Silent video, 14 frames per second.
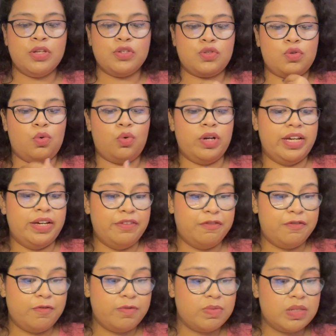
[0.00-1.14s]
So
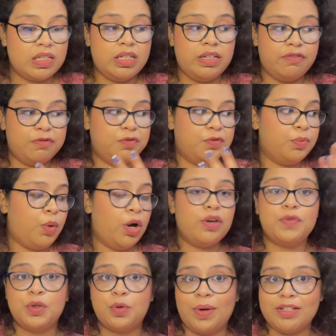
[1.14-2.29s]
if one
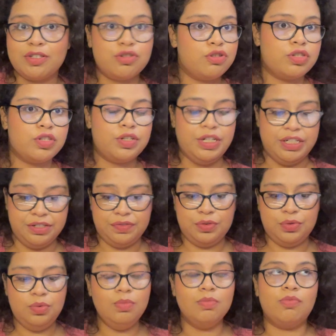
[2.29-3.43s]
of the questions in the
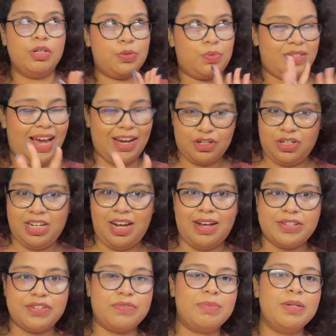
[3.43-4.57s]
interview, which was actually
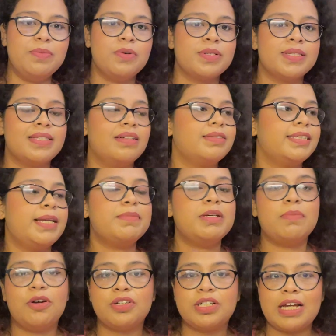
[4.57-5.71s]
asked of me, was tell me
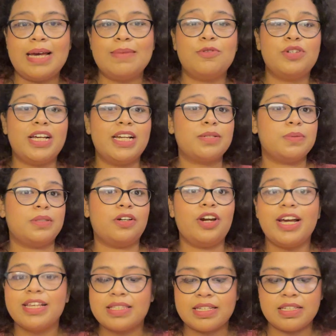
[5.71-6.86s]
about a time you dealt with a
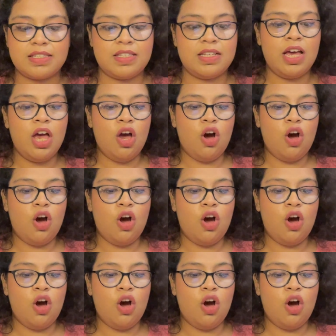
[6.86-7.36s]
crisis,